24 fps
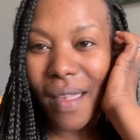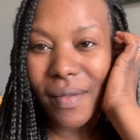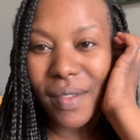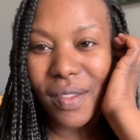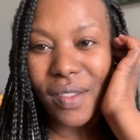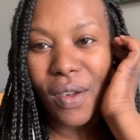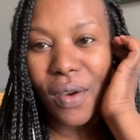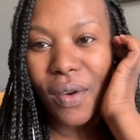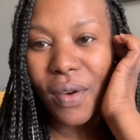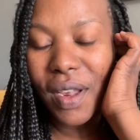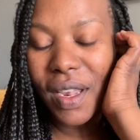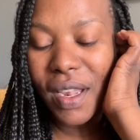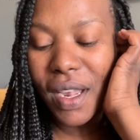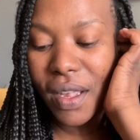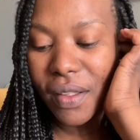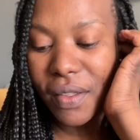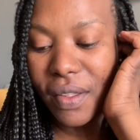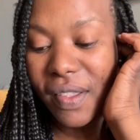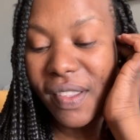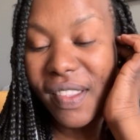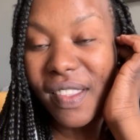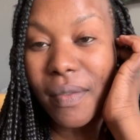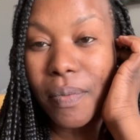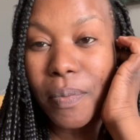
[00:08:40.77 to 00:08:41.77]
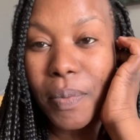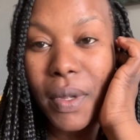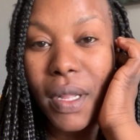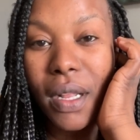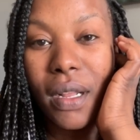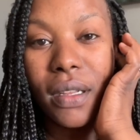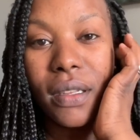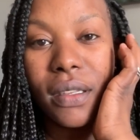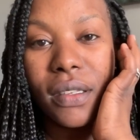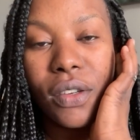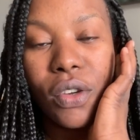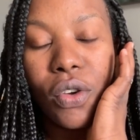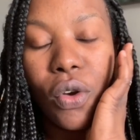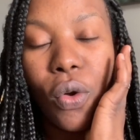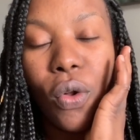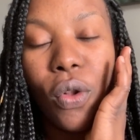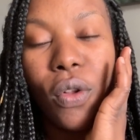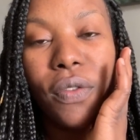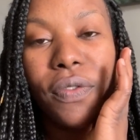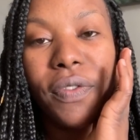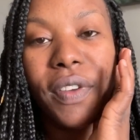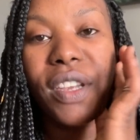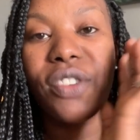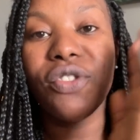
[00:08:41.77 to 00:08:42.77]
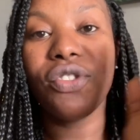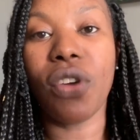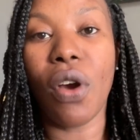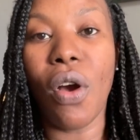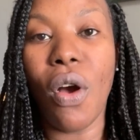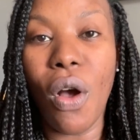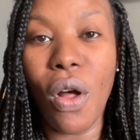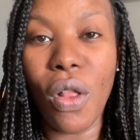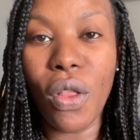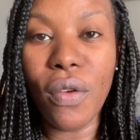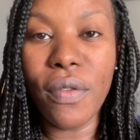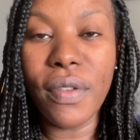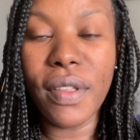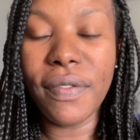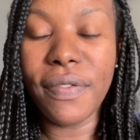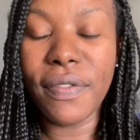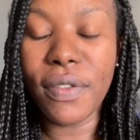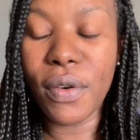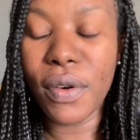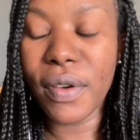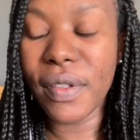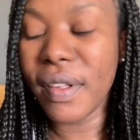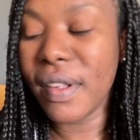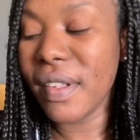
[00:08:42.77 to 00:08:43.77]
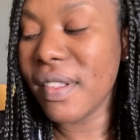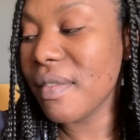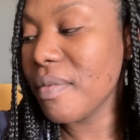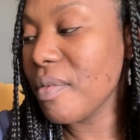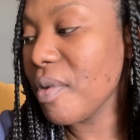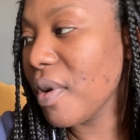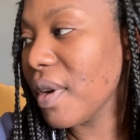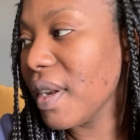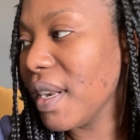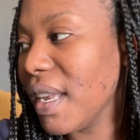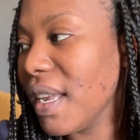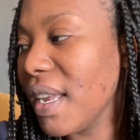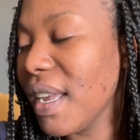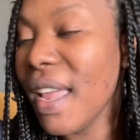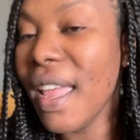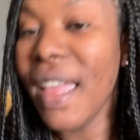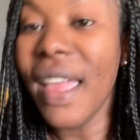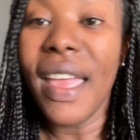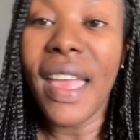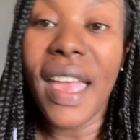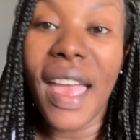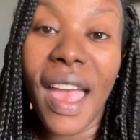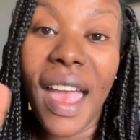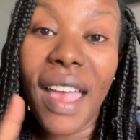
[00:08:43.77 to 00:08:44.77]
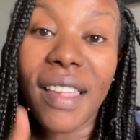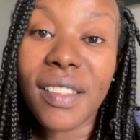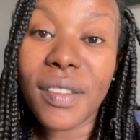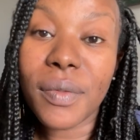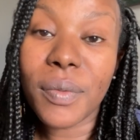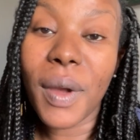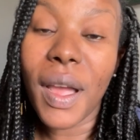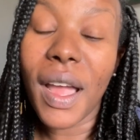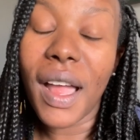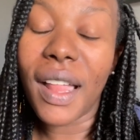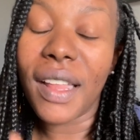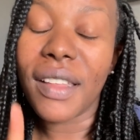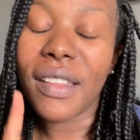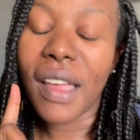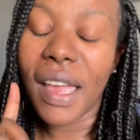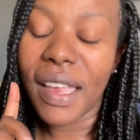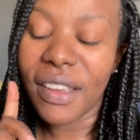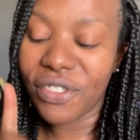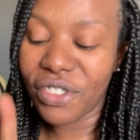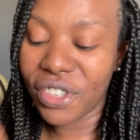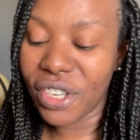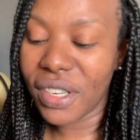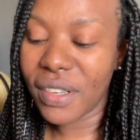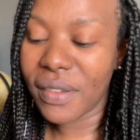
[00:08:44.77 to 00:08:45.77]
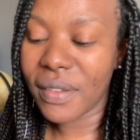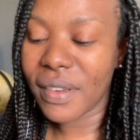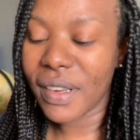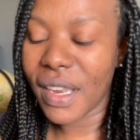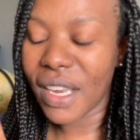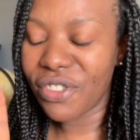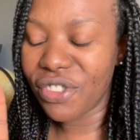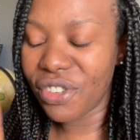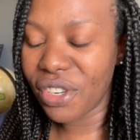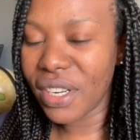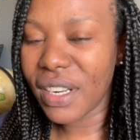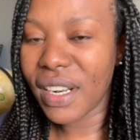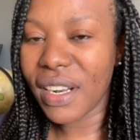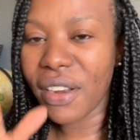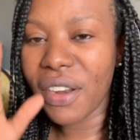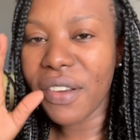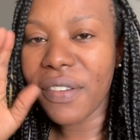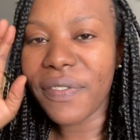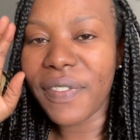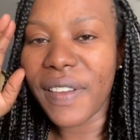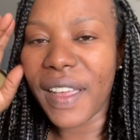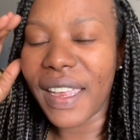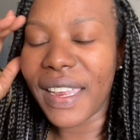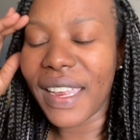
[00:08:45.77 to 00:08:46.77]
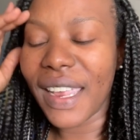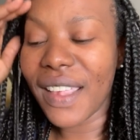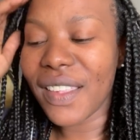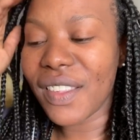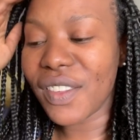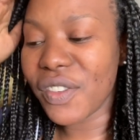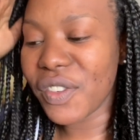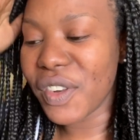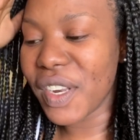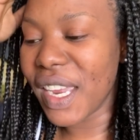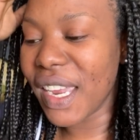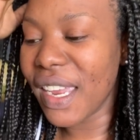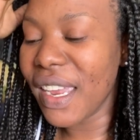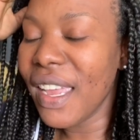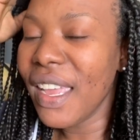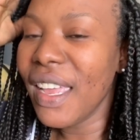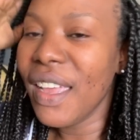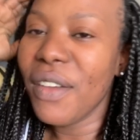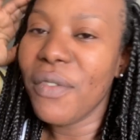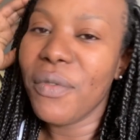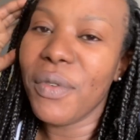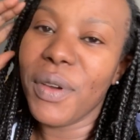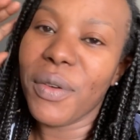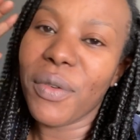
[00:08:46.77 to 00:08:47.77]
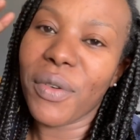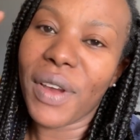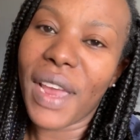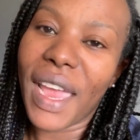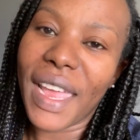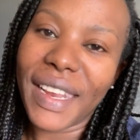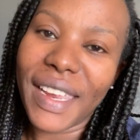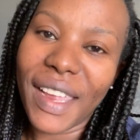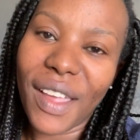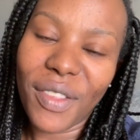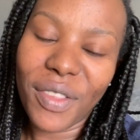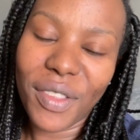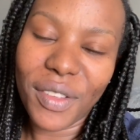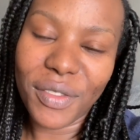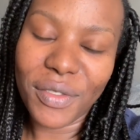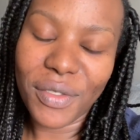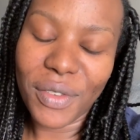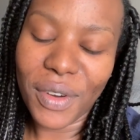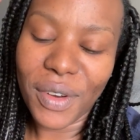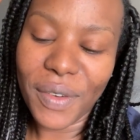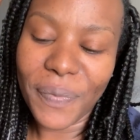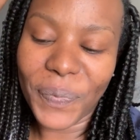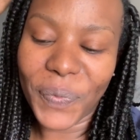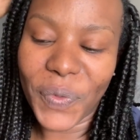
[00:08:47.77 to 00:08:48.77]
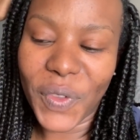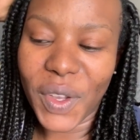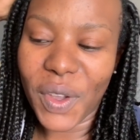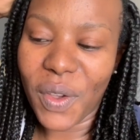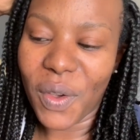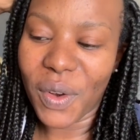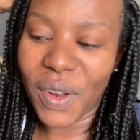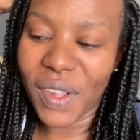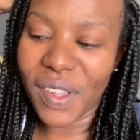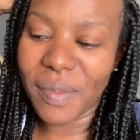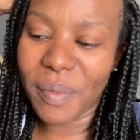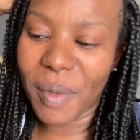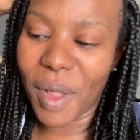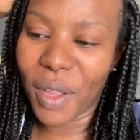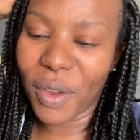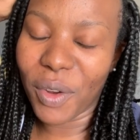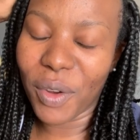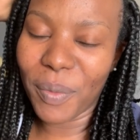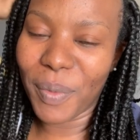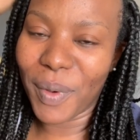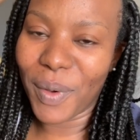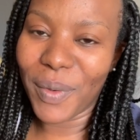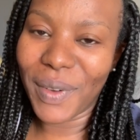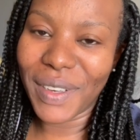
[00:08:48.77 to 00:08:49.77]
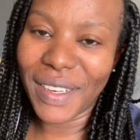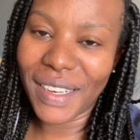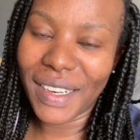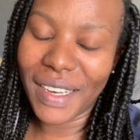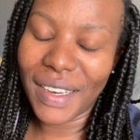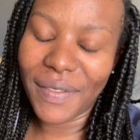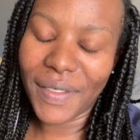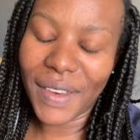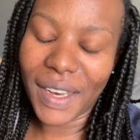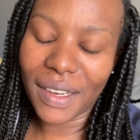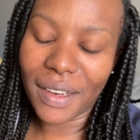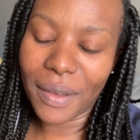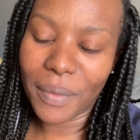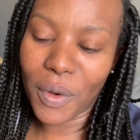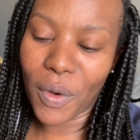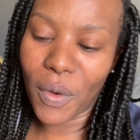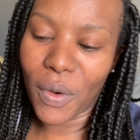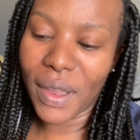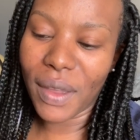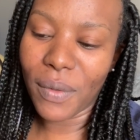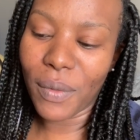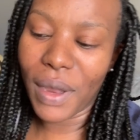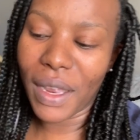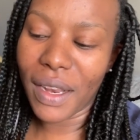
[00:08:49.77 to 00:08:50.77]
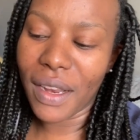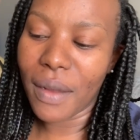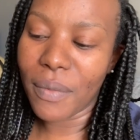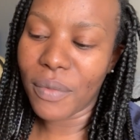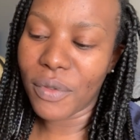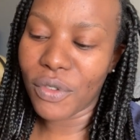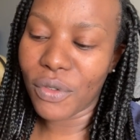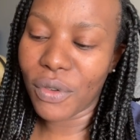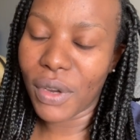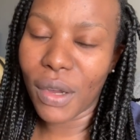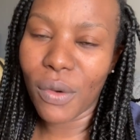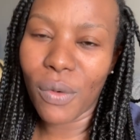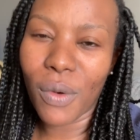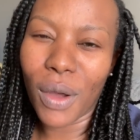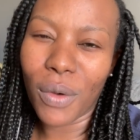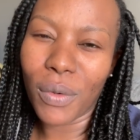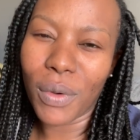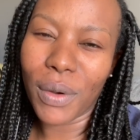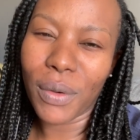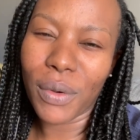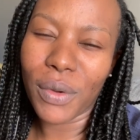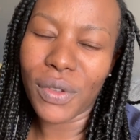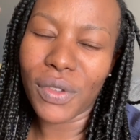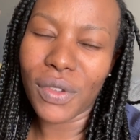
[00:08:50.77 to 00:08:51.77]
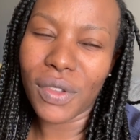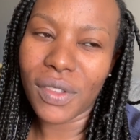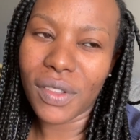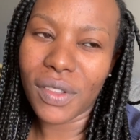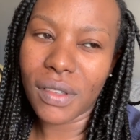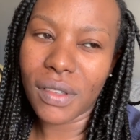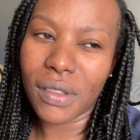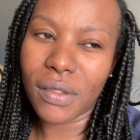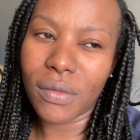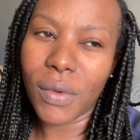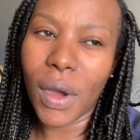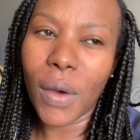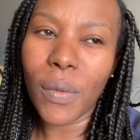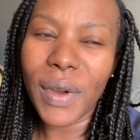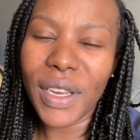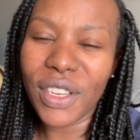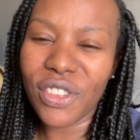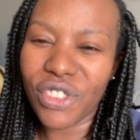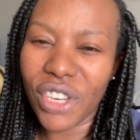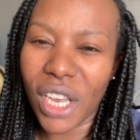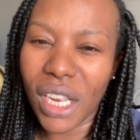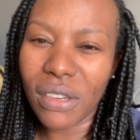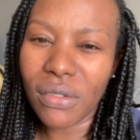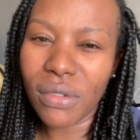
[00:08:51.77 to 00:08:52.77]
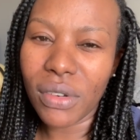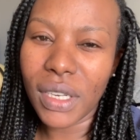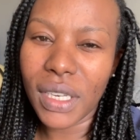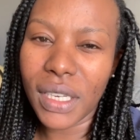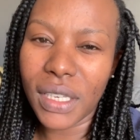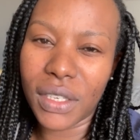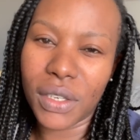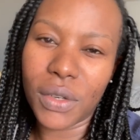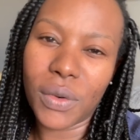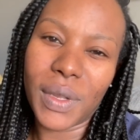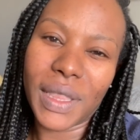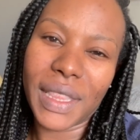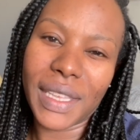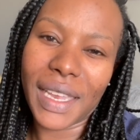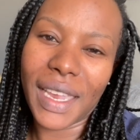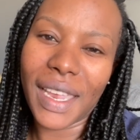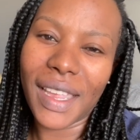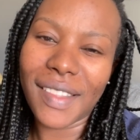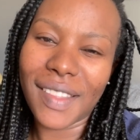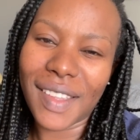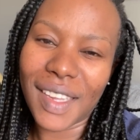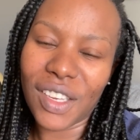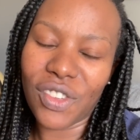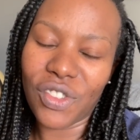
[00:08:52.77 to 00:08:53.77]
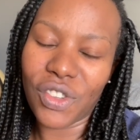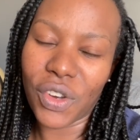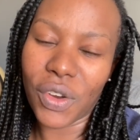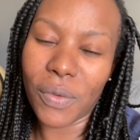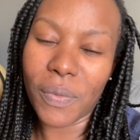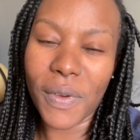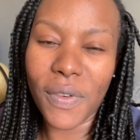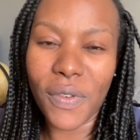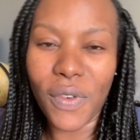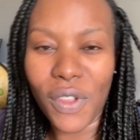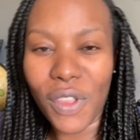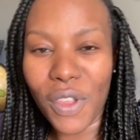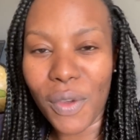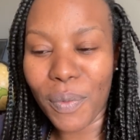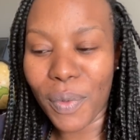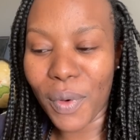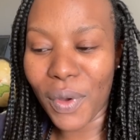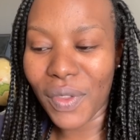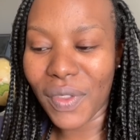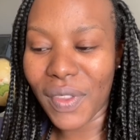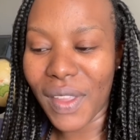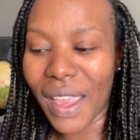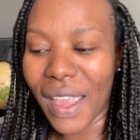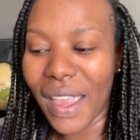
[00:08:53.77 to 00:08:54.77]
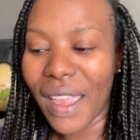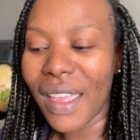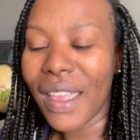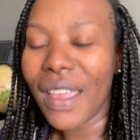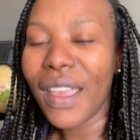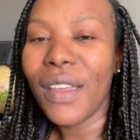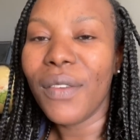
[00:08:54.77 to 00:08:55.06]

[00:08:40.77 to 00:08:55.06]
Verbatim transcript: Zoe spilled goldfish all over the floor this morning as well. I should I should clarify. Yesterday we were heading out the door to go to small group and we didn't even end up going. We ended up doing what we were what we generally do with the kids each year before their birthday.